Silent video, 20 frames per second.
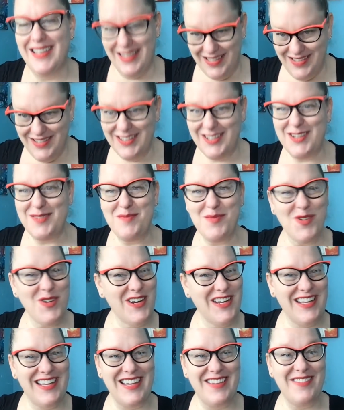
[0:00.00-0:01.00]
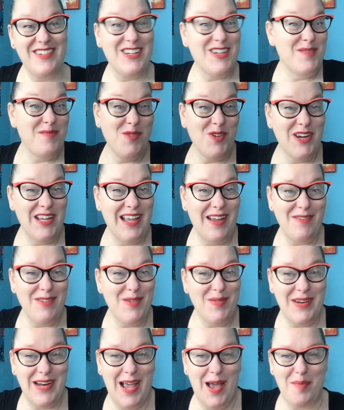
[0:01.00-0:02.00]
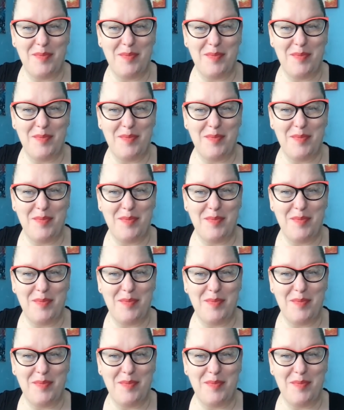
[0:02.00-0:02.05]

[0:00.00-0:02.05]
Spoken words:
Good morning, Eva. Good morning, everyone. Happy